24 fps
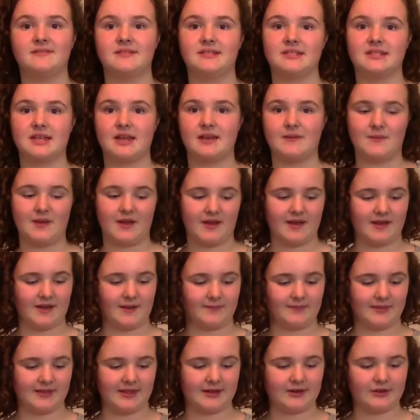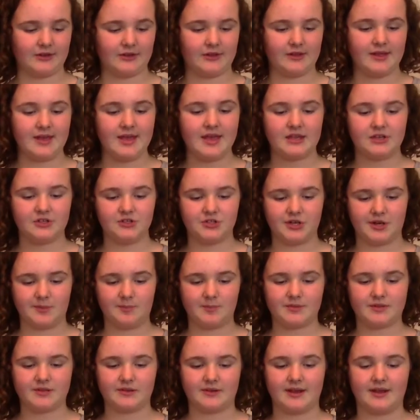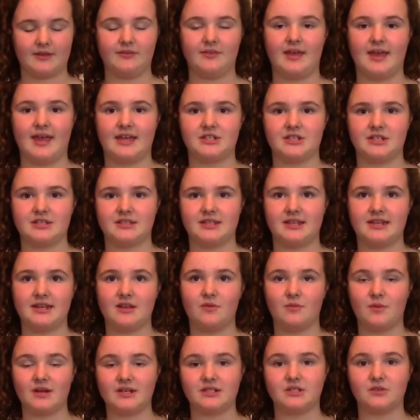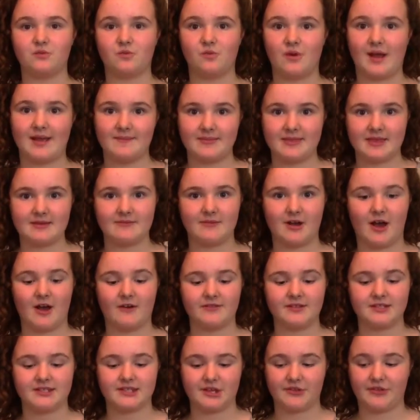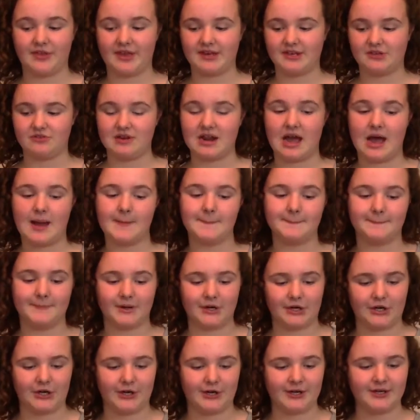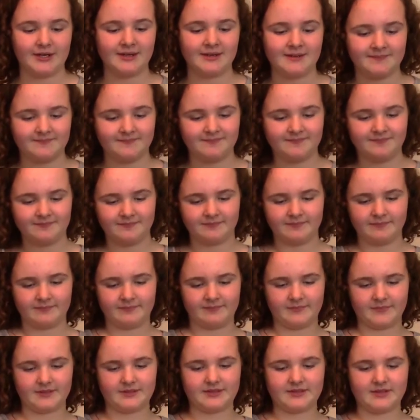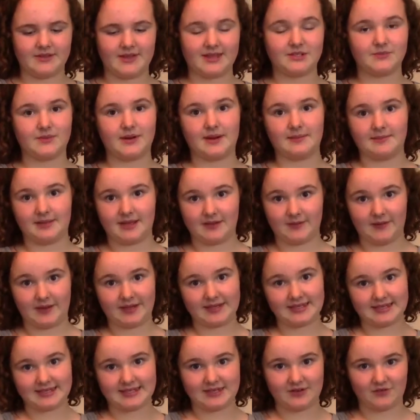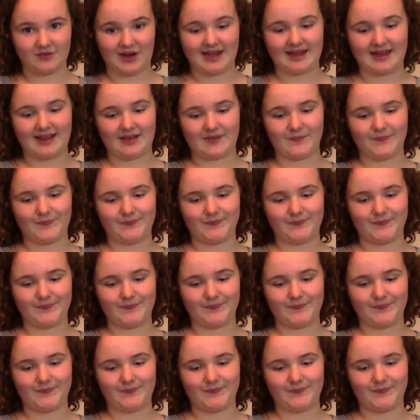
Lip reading: some little drips around the edges, then you want to wipe them off so they do not burn. So that's what I'm going to do right now.